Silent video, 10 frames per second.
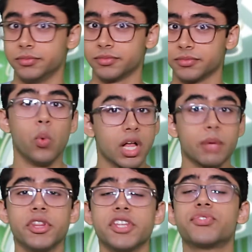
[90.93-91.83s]
Welcome to
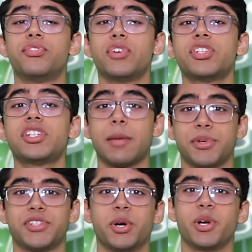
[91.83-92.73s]
this first
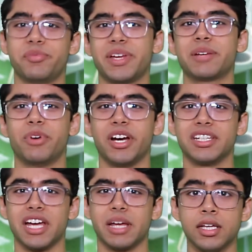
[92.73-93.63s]
episode of Big Brain
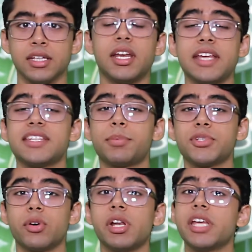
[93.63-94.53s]
Time. Today's
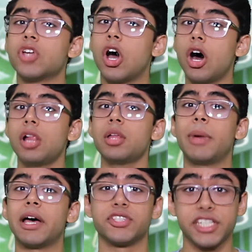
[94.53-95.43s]
episode is all
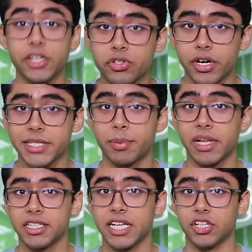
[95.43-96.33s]
about
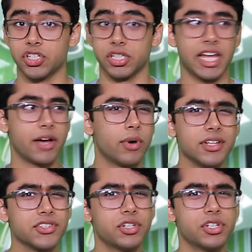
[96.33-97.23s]
xenotransplantation, that one
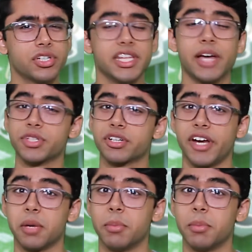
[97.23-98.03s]
surgery that was created by